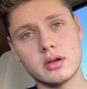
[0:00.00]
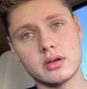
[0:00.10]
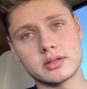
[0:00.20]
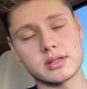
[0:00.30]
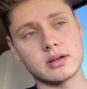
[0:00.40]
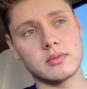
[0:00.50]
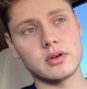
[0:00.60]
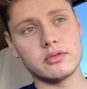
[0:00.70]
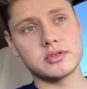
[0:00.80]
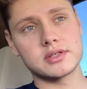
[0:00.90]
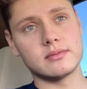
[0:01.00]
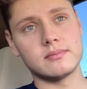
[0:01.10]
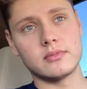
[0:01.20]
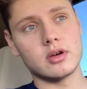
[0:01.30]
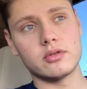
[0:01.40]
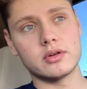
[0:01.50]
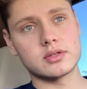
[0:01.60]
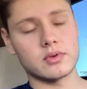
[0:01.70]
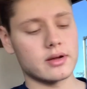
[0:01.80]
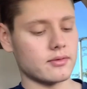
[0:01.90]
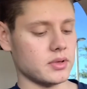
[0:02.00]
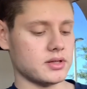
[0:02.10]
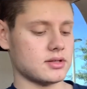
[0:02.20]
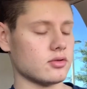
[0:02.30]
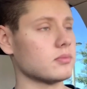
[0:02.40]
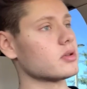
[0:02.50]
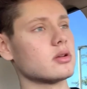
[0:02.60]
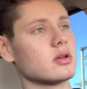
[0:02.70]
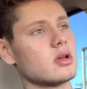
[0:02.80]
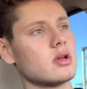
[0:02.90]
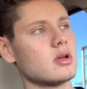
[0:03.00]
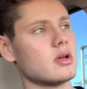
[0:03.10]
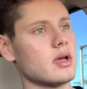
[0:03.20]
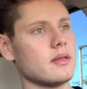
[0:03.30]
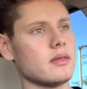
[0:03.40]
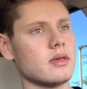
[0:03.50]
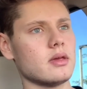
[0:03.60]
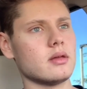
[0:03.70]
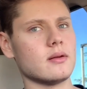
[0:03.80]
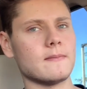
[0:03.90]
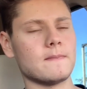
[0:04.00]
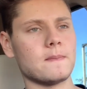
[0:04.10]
I was like, I'm gonna do some donuts, whatever, be stupid. And then